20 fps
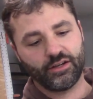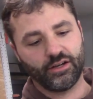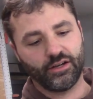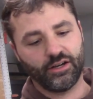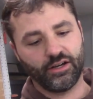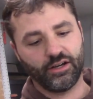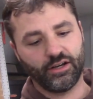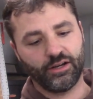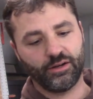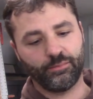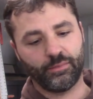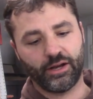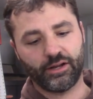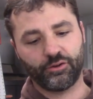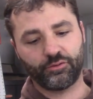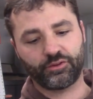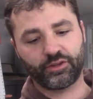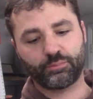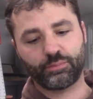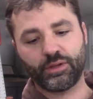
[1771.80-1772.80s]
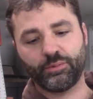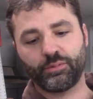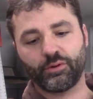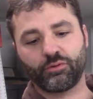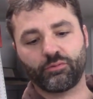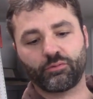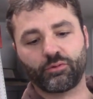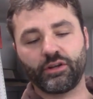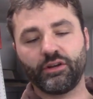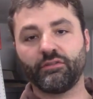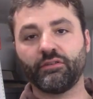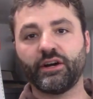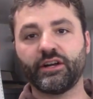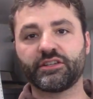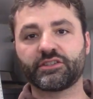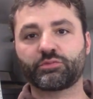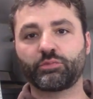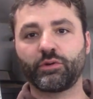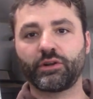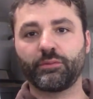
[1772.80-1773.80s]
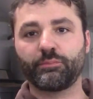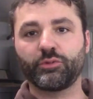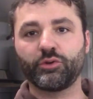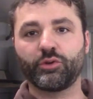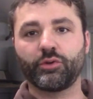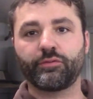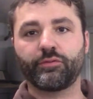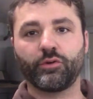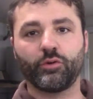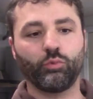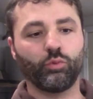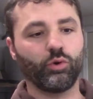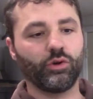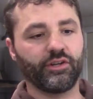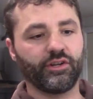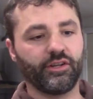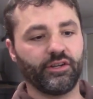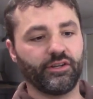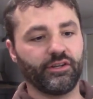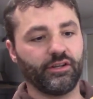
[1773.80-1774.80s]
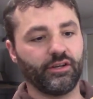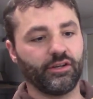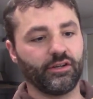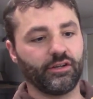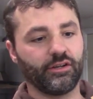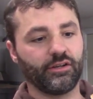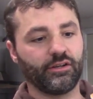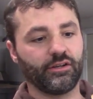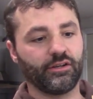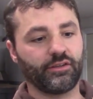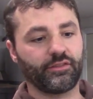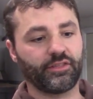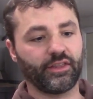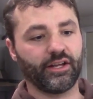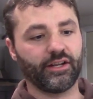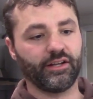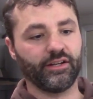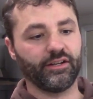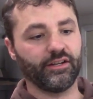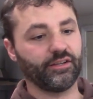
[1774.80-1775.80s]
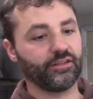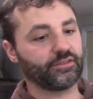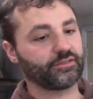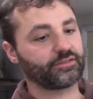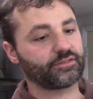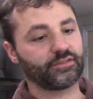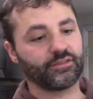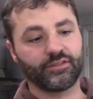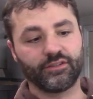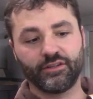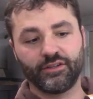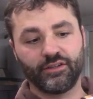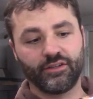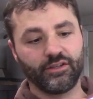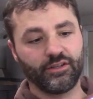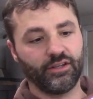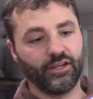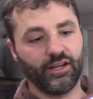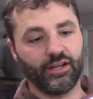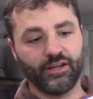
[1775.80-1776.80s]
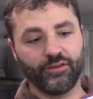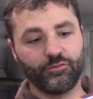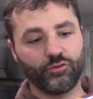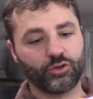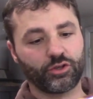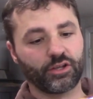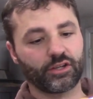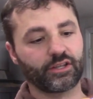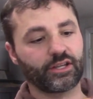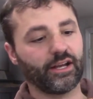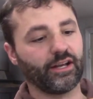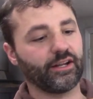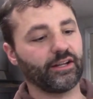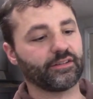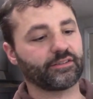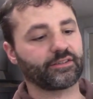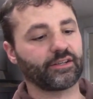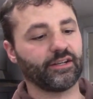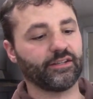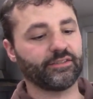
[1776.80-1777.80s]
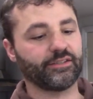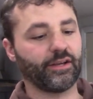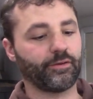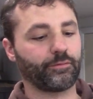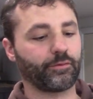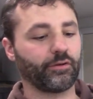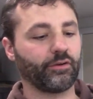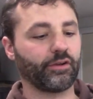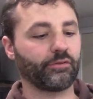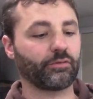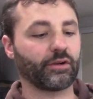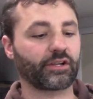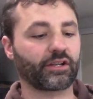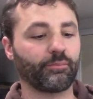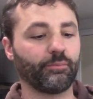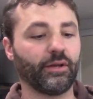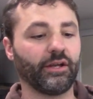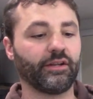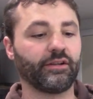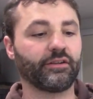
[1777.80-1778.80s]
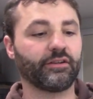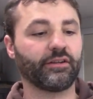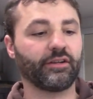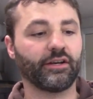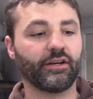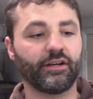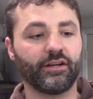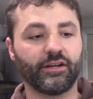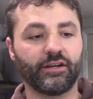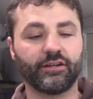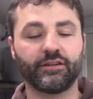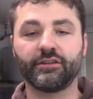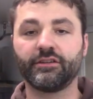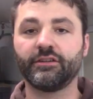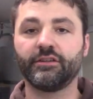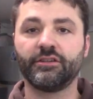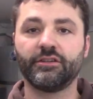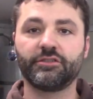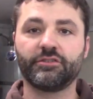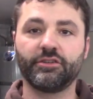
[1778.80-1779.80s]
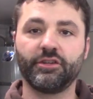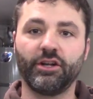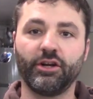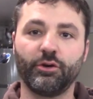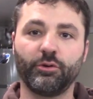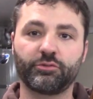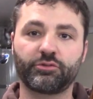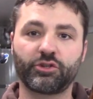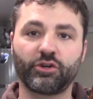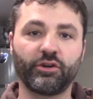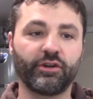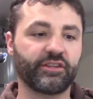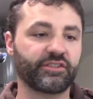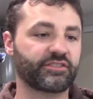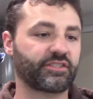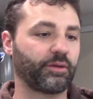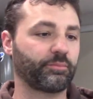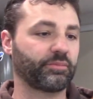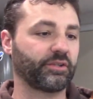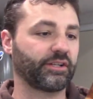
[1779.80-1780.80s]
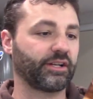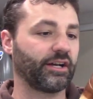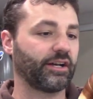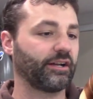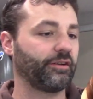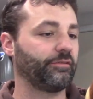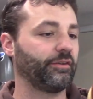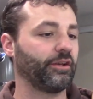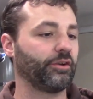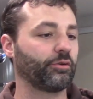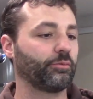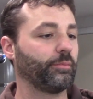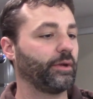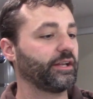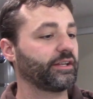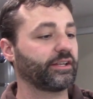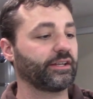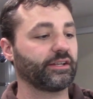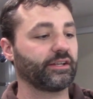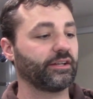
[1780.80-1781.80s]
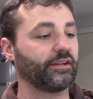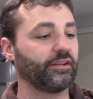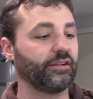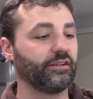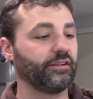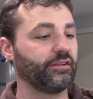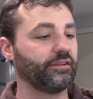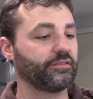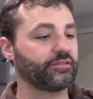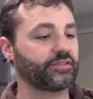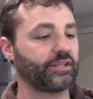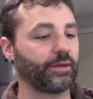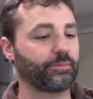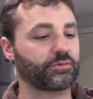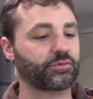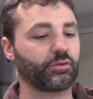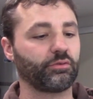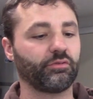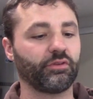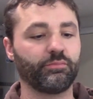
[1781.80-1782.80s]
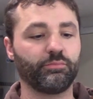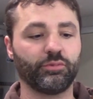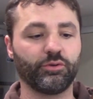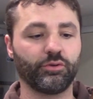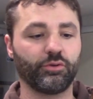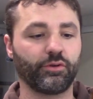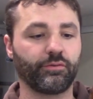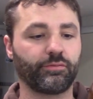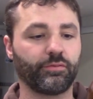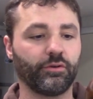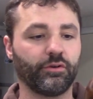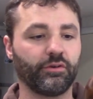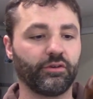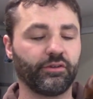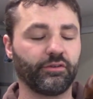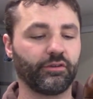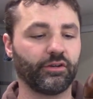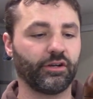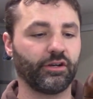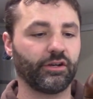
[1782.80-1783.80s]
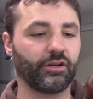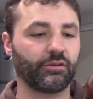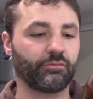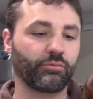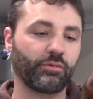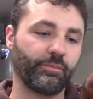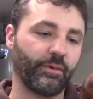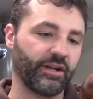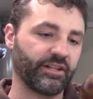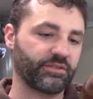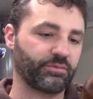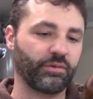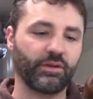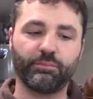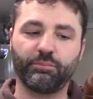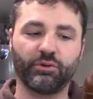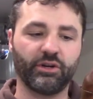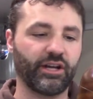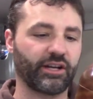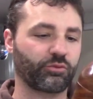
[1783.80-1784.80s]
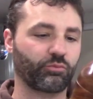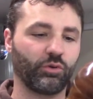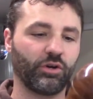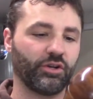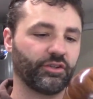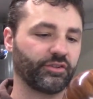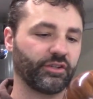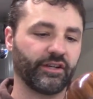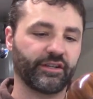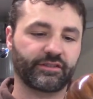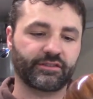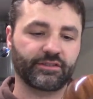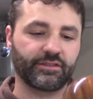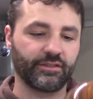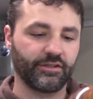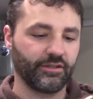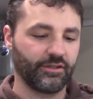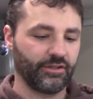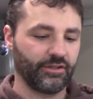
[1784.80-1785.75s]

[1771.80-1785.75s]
um, I don't think people realize what a beautiful wood it, uh, that it is. And if you could get it, I definitely recommend, uh, you know, turning something out of it or making it. It is absolutely beautiful. It uh, reminds me of black walnut.